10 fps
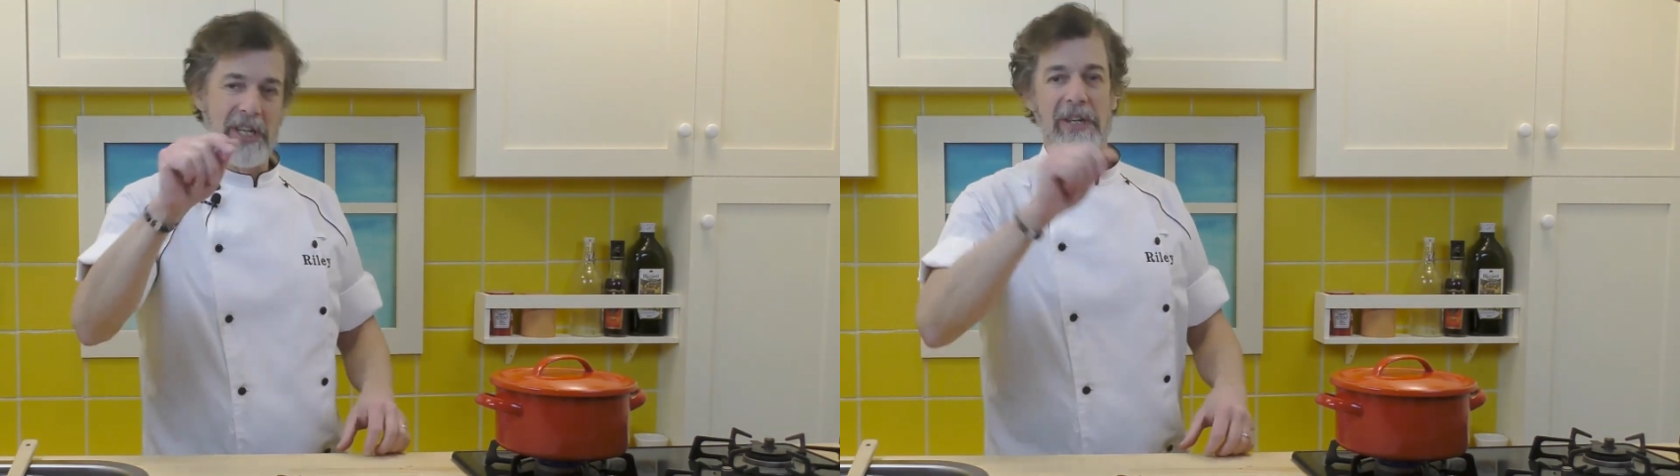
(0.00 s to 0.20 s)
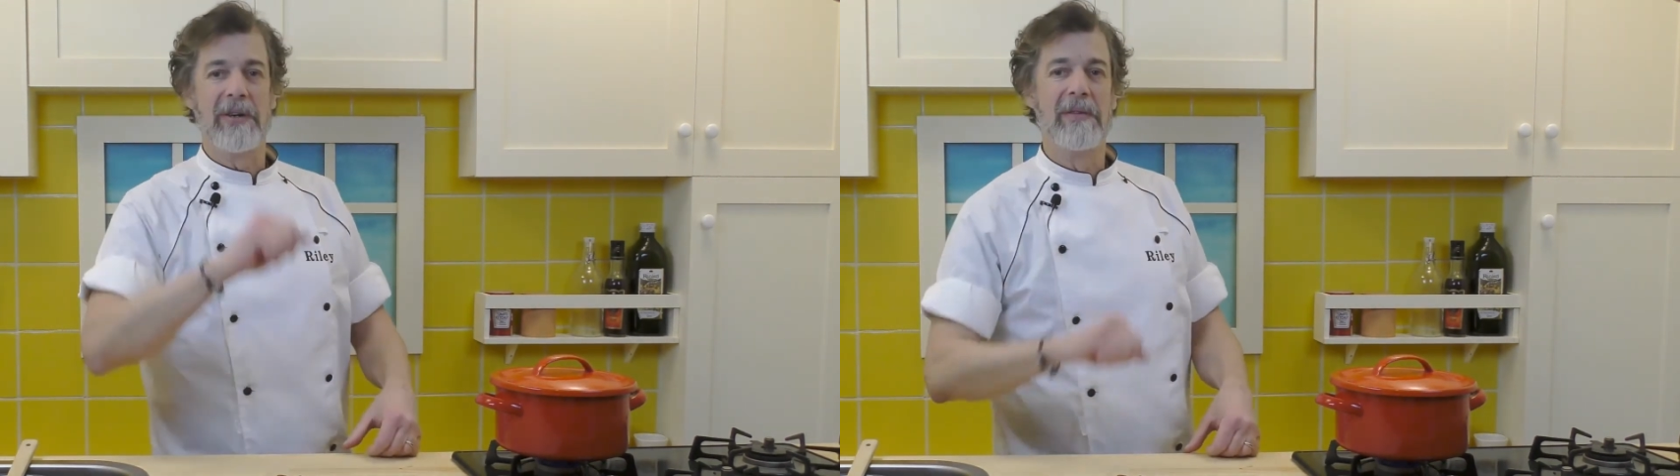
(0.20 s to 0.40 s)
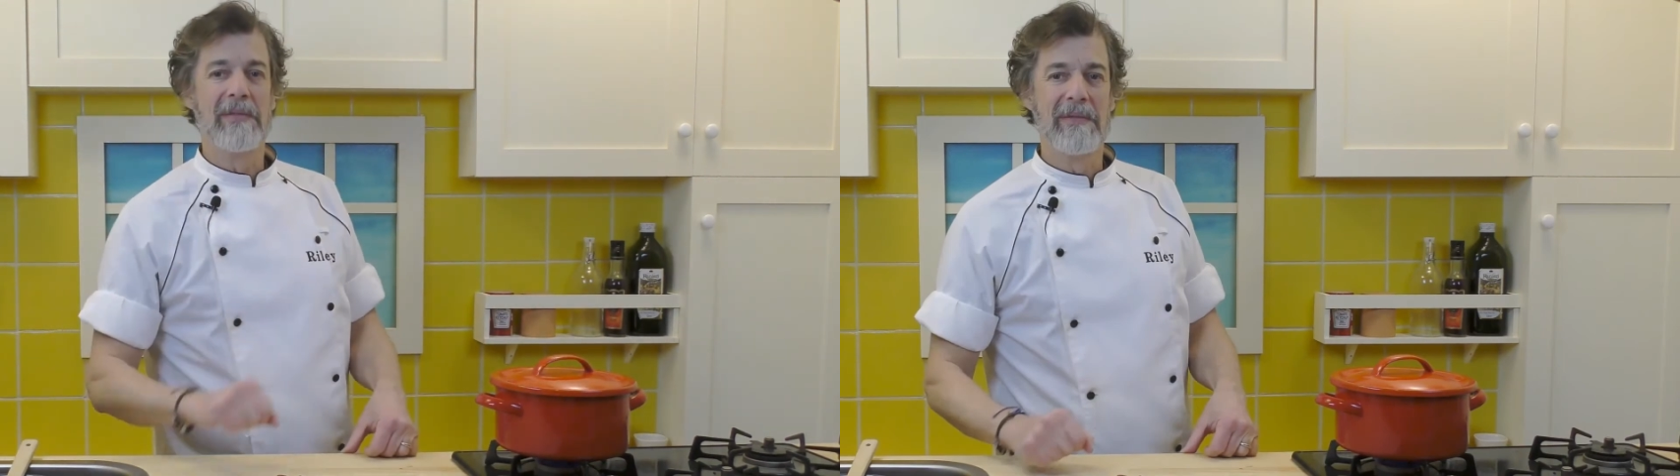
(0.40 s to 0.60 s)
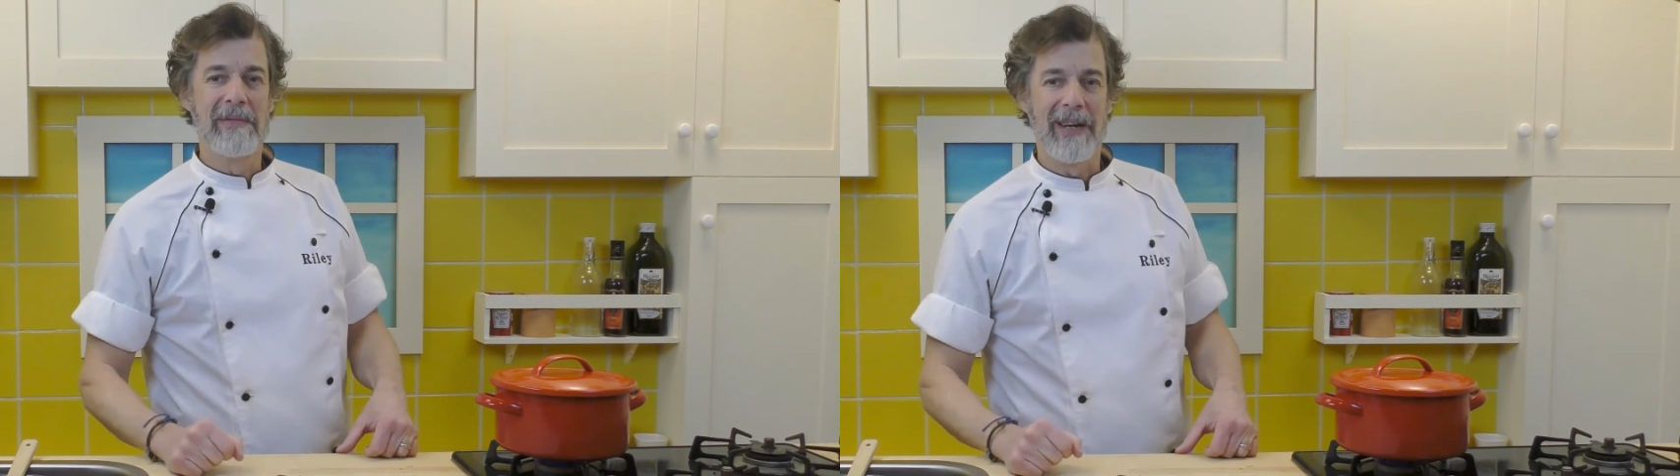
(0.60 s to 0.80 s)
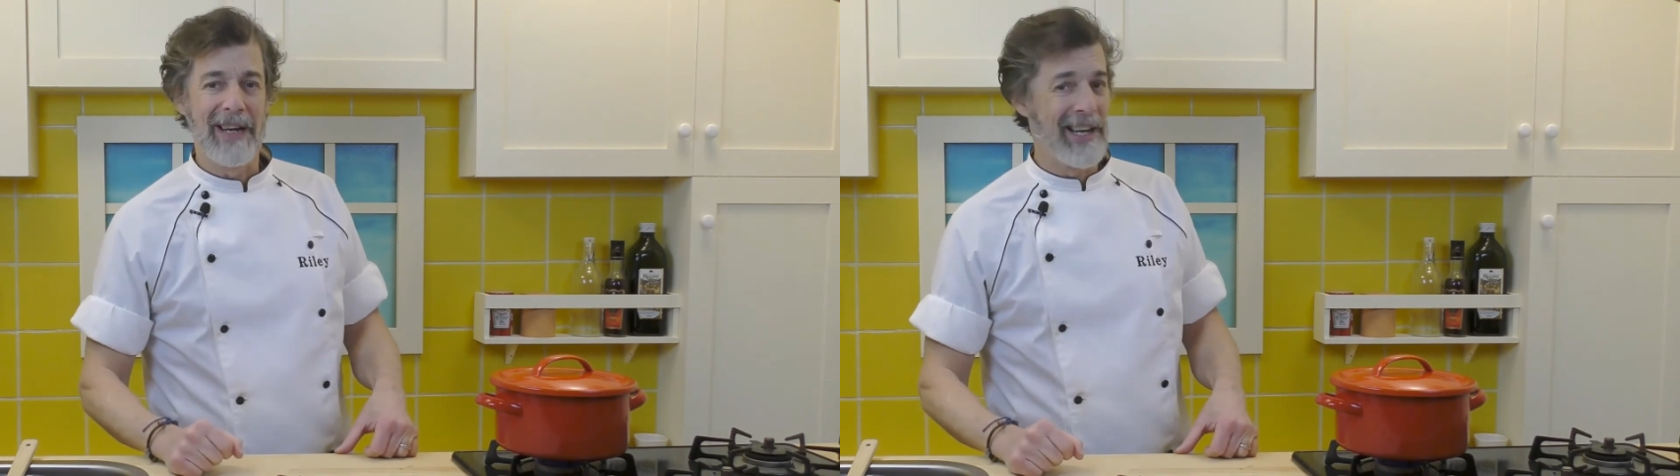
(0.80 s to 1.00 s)
you
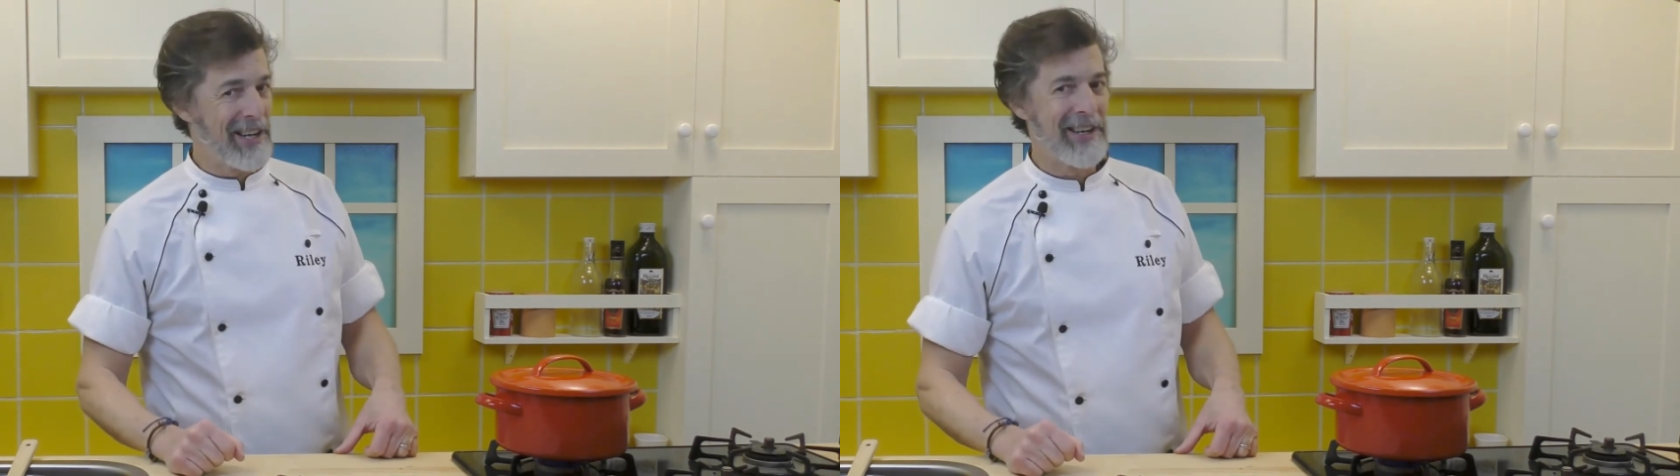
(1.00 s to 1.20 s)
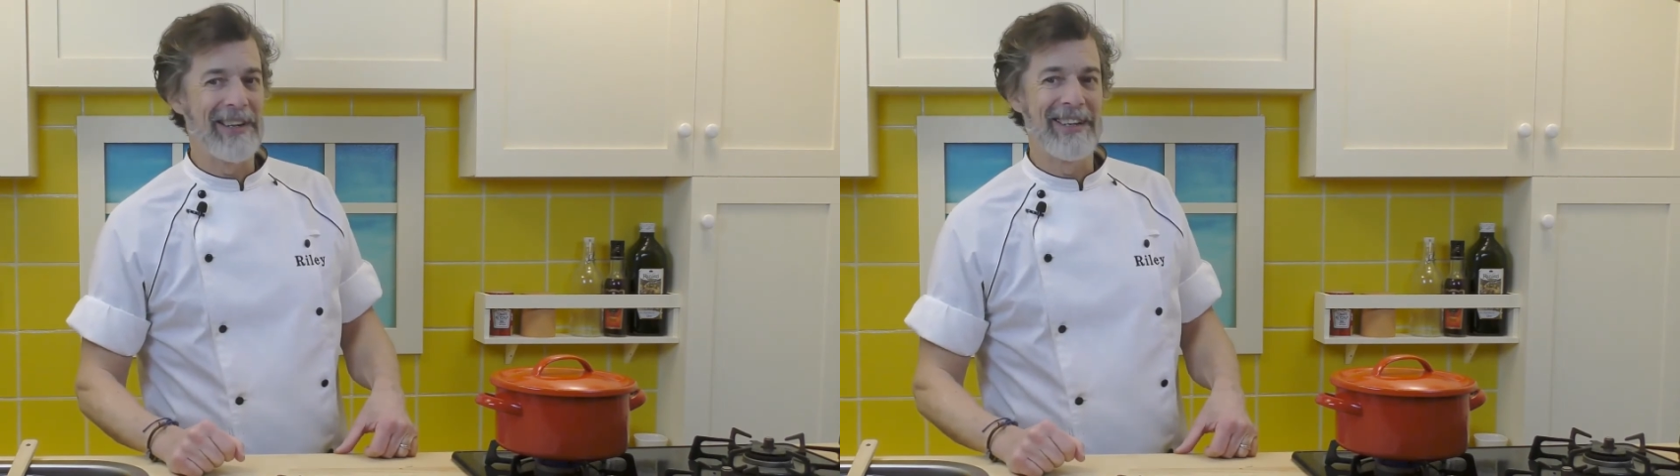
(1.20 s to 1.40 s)
later.